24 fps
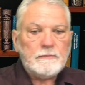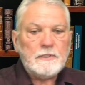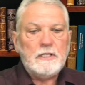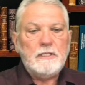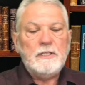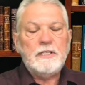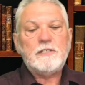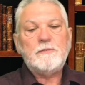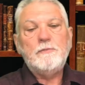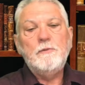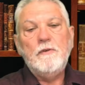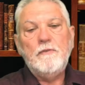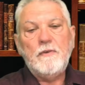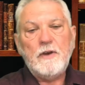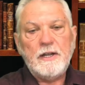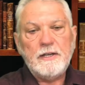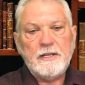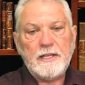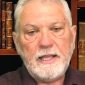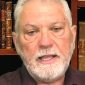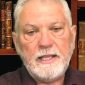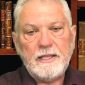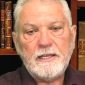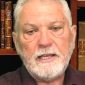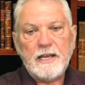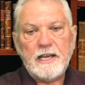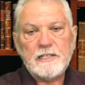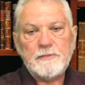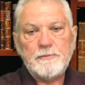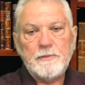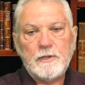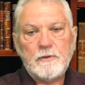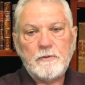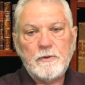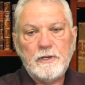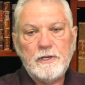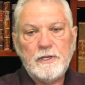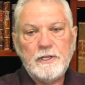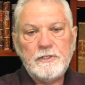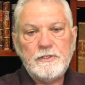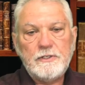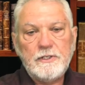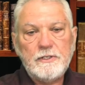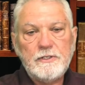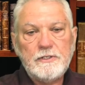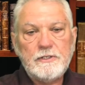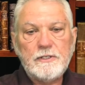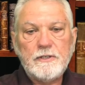Let's move on to acosmic
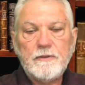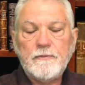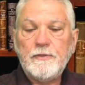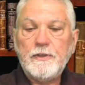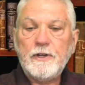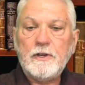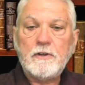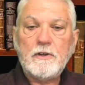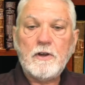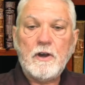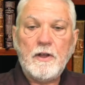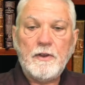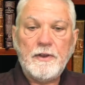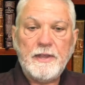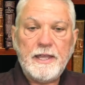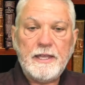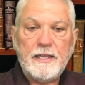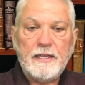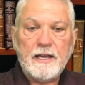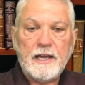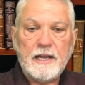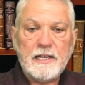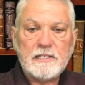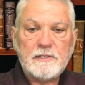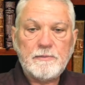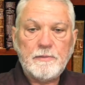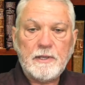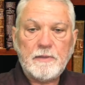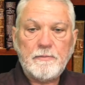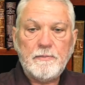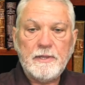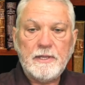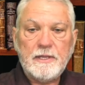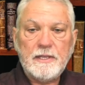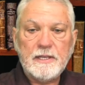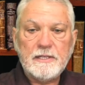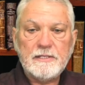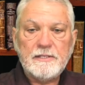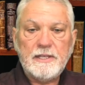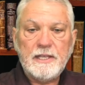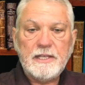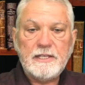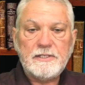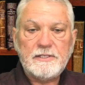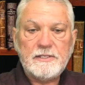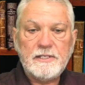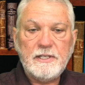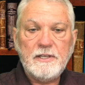religions. They're called acosmic because
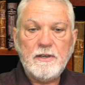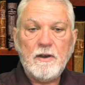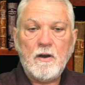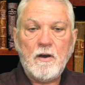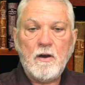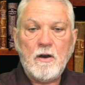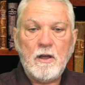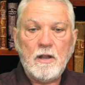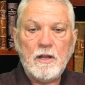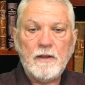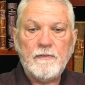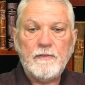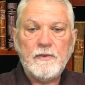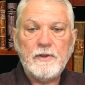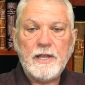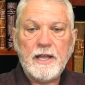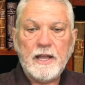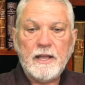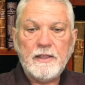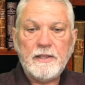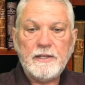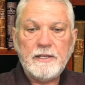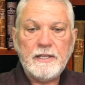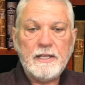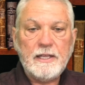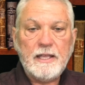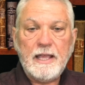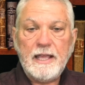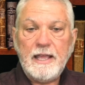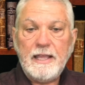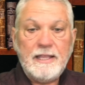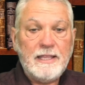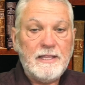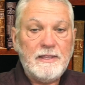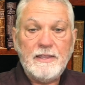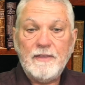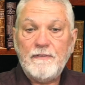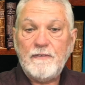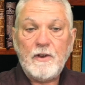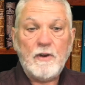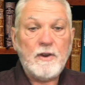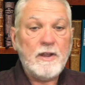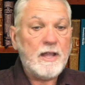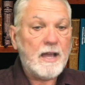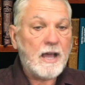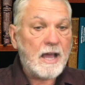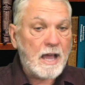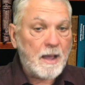they see all of reality in the
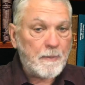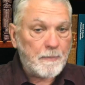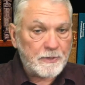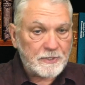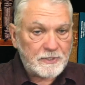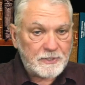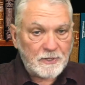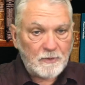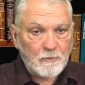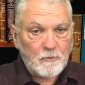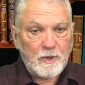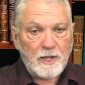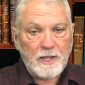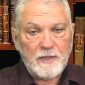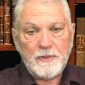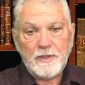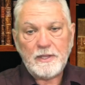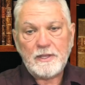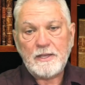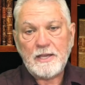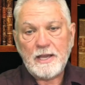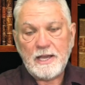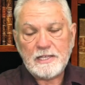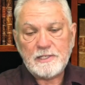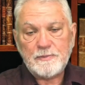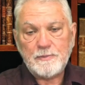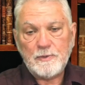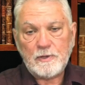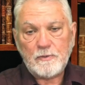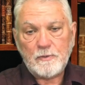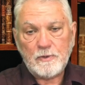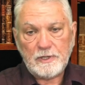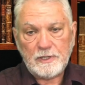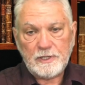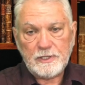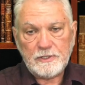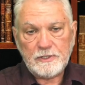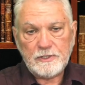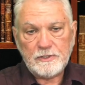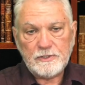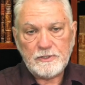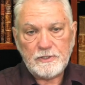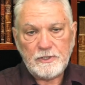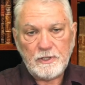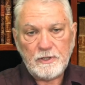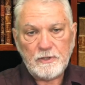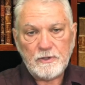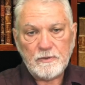very opposite way that cosmic
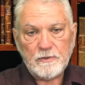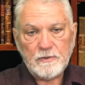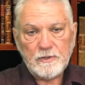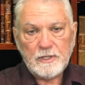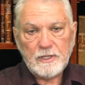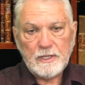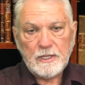religions do.